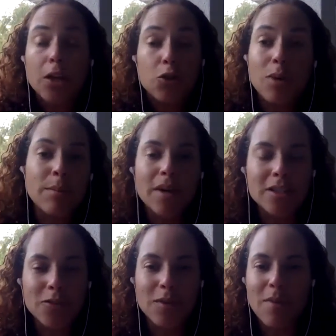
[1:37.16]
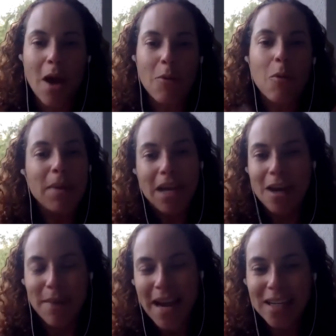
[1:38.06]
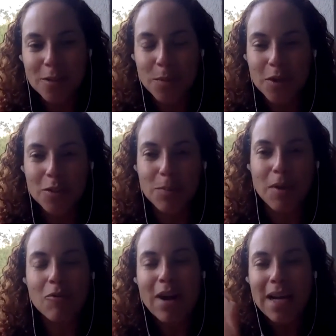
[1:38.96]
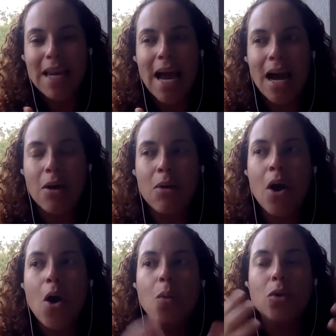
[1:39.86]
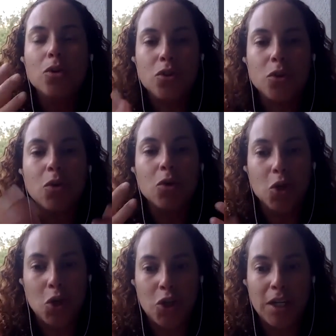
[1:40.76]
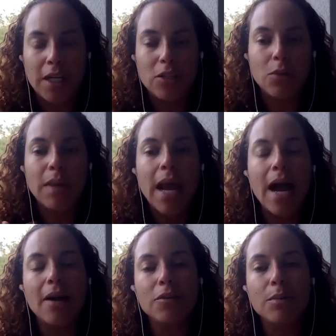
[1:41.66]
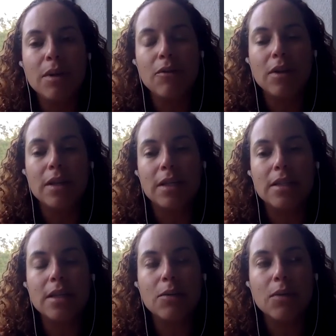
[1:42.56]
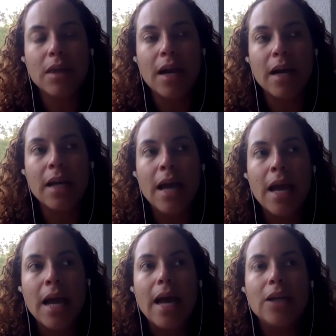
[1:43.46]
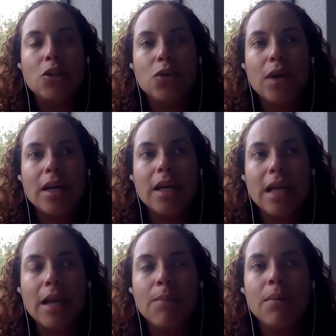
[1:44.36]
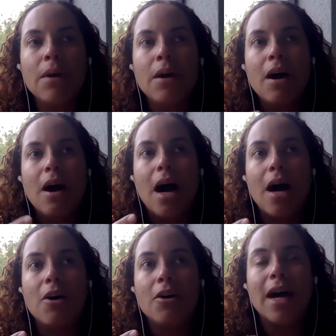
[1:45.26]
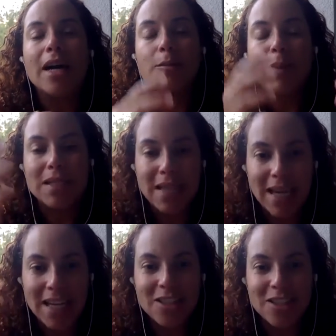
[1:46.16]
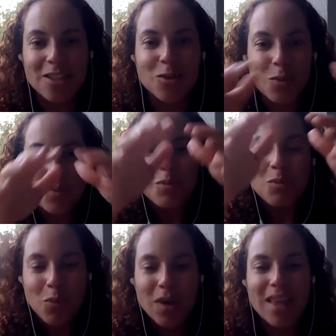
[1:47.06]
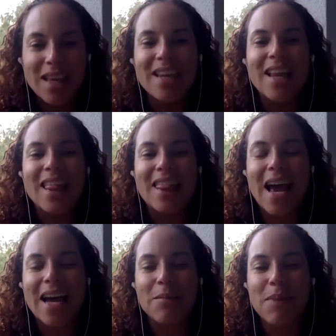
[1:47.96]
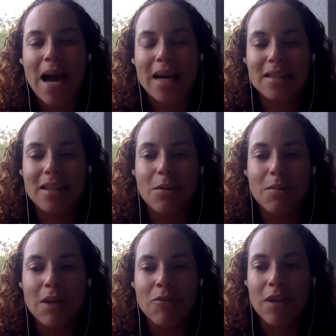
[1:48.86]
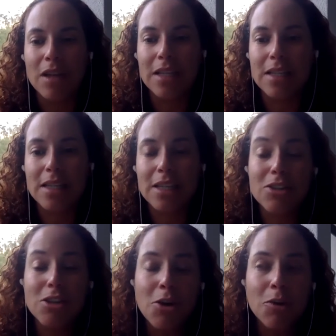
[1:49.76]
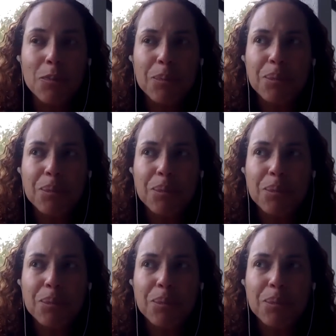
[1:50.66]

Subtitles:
3 months from now we'll become experts, but right now we're still learning. So we have to be realistic with that and try to keep our expectations within that capacity of being realistic. So,